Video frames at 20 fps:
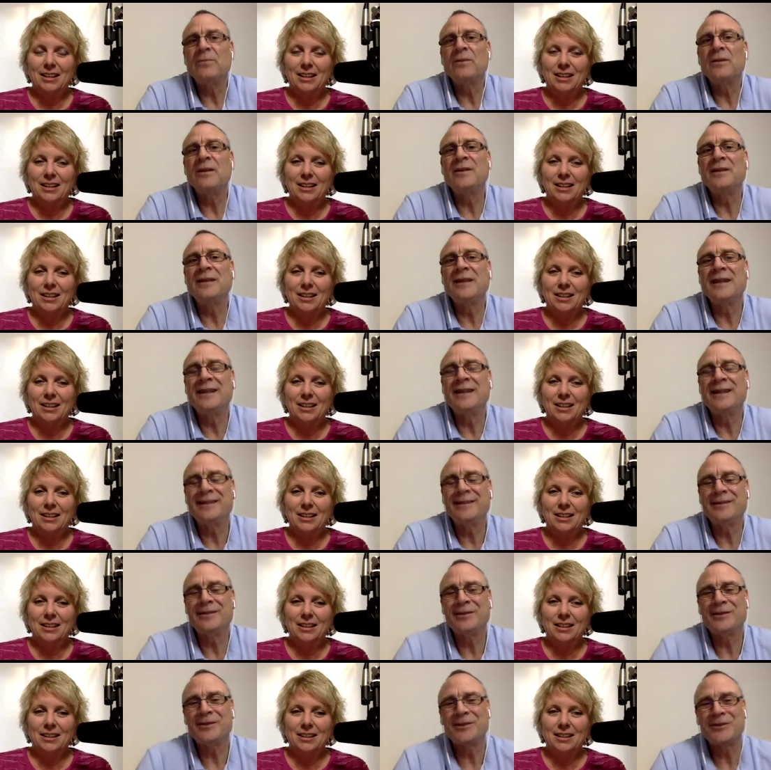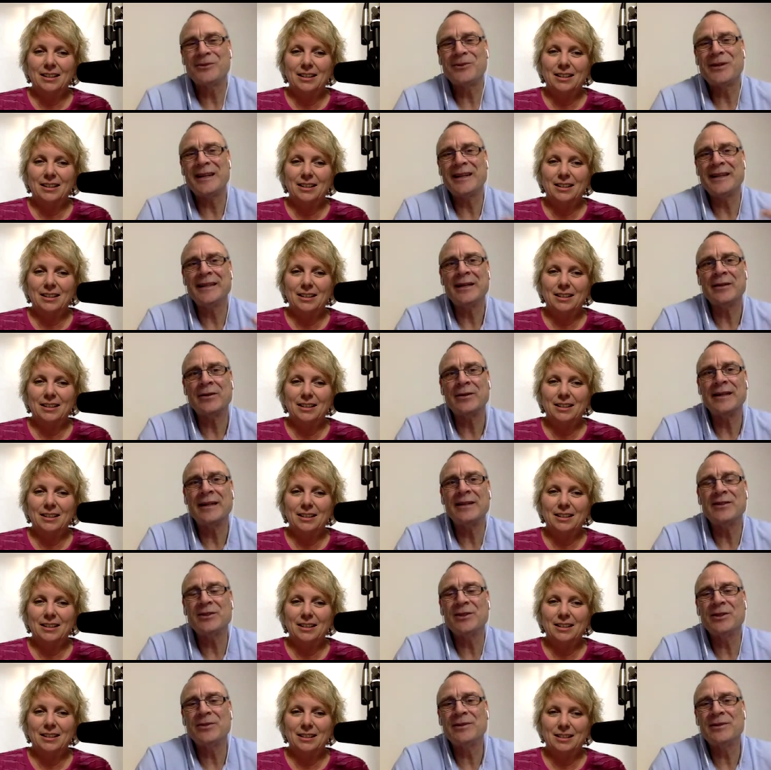Speaker 1: in, in sort of cracking down on
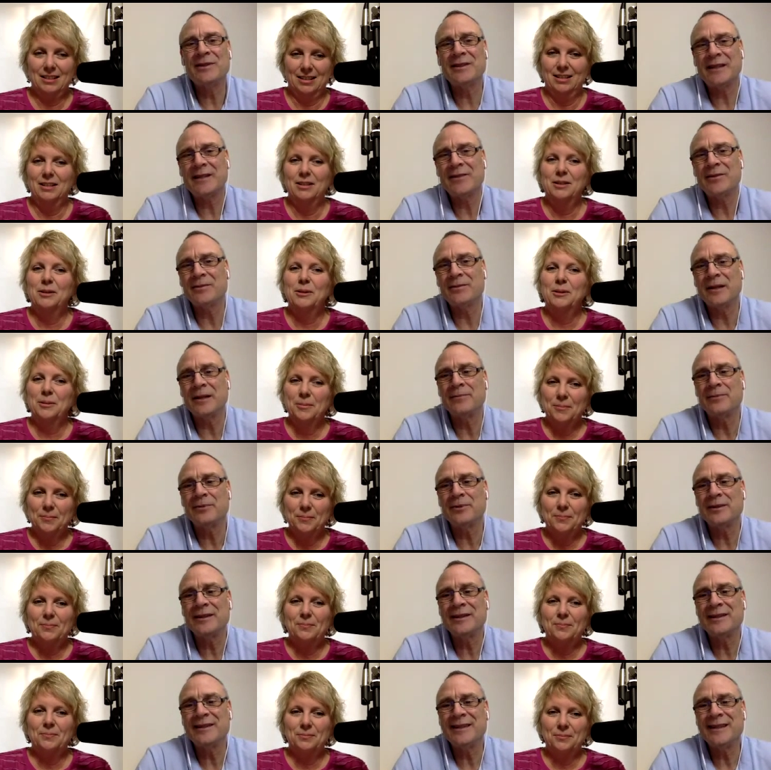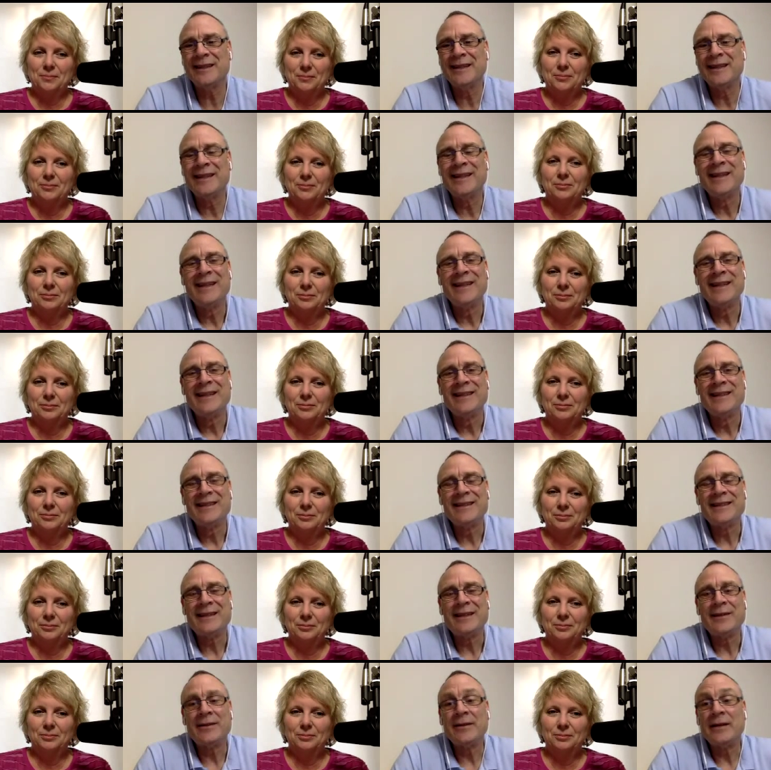that too, and saying, look, no, please
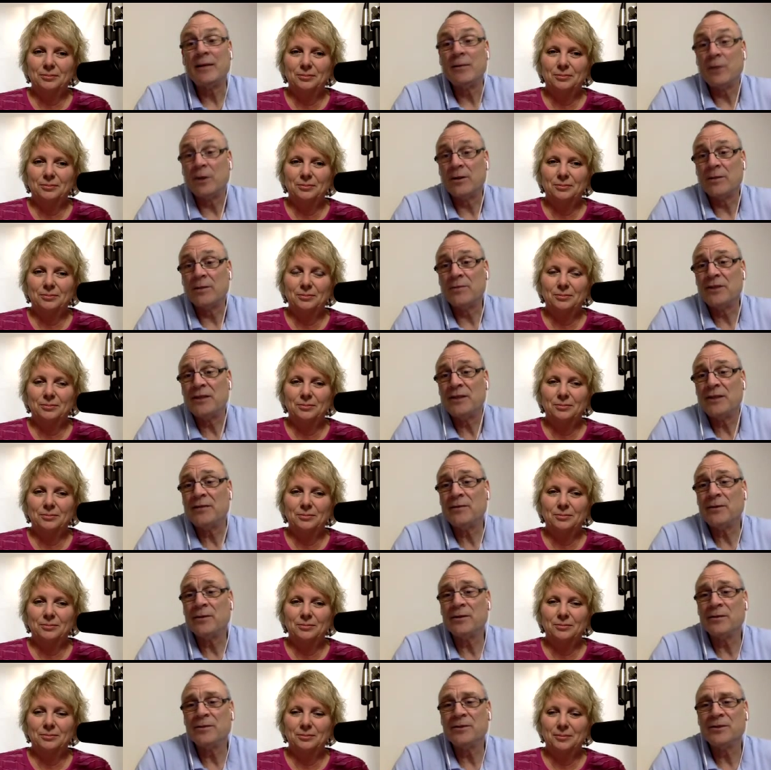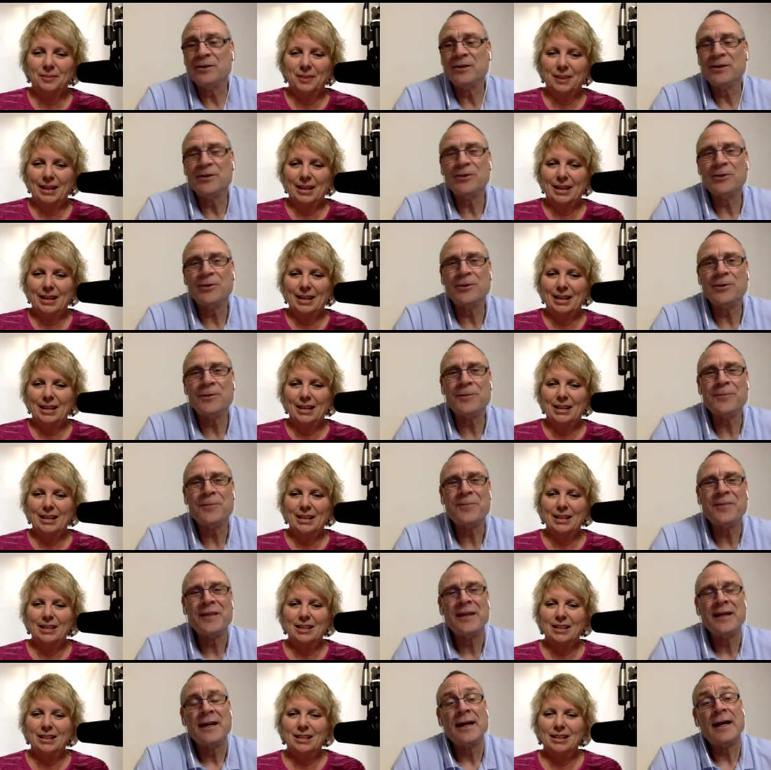stay on. And welcome, Jerry. Welcome to the call.
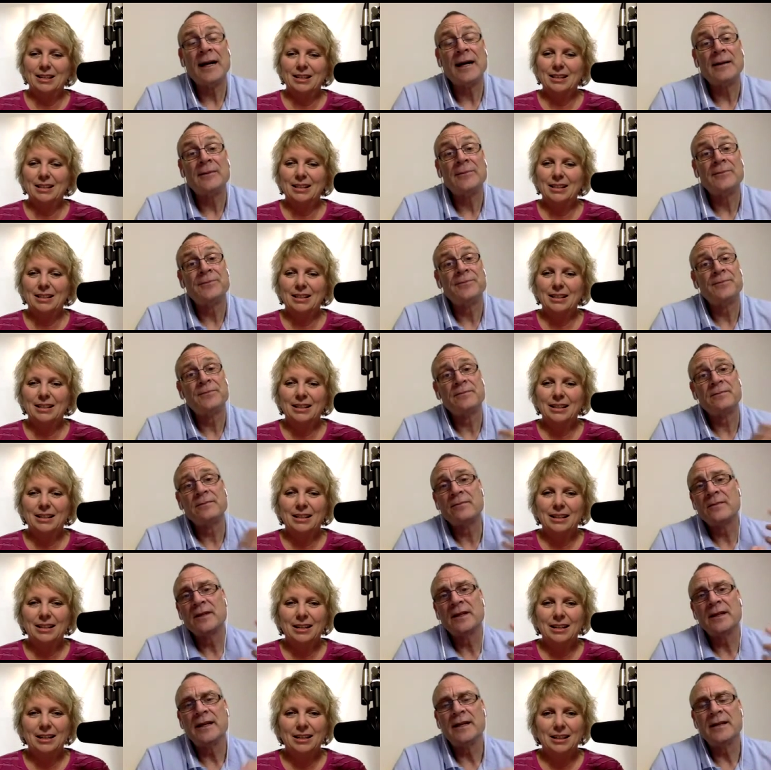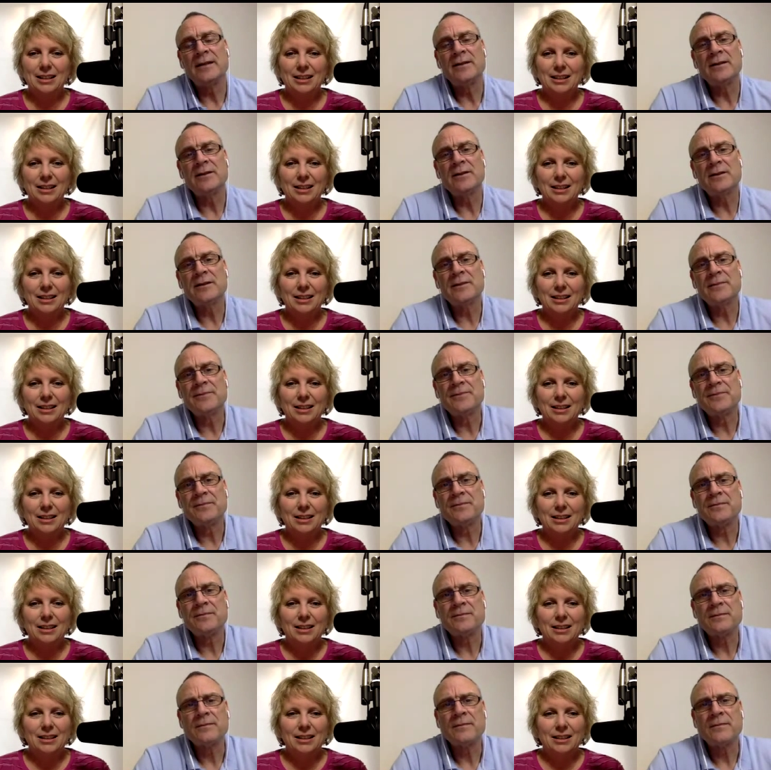Um, yeah, just
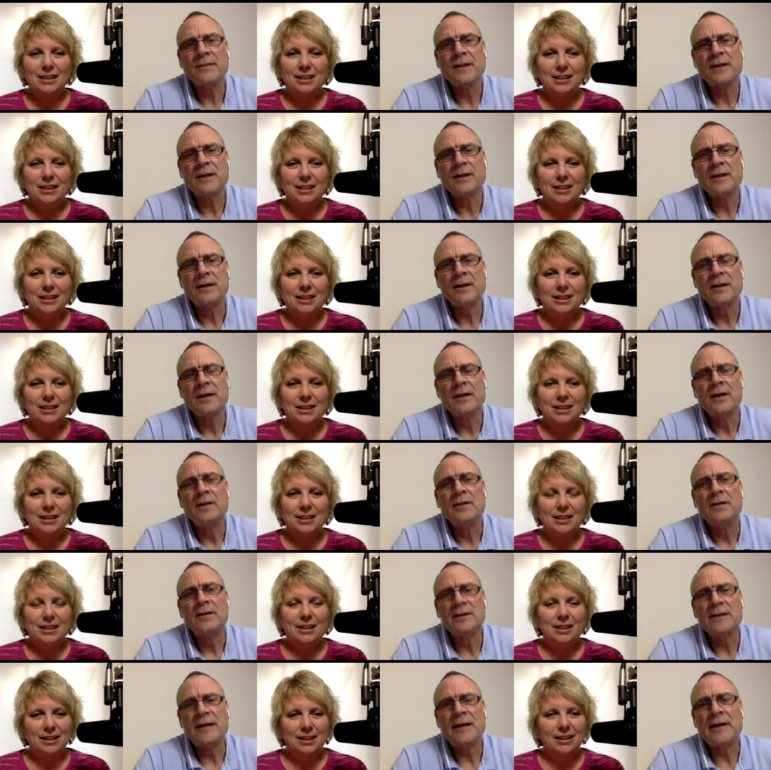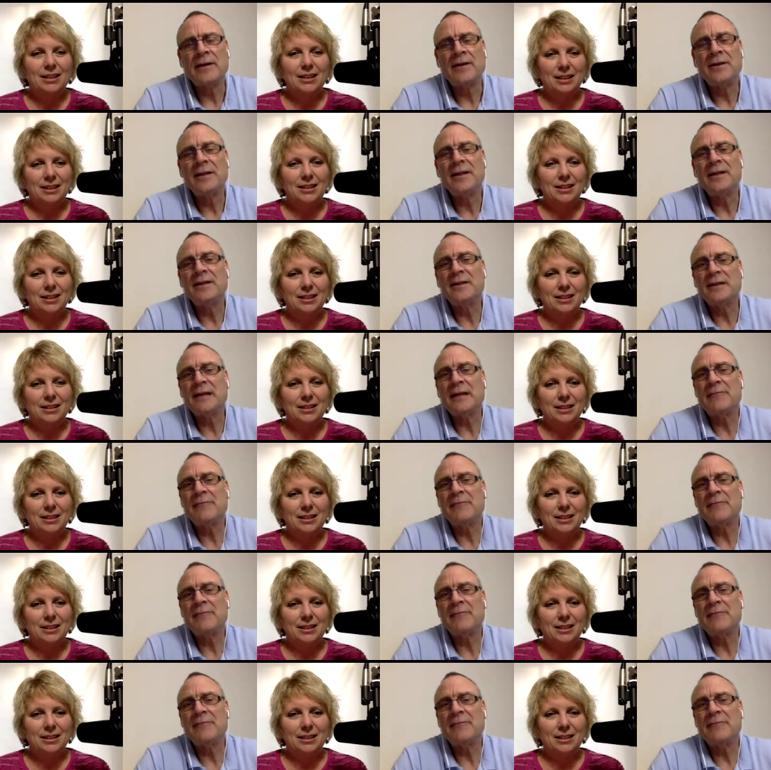stay yeah stay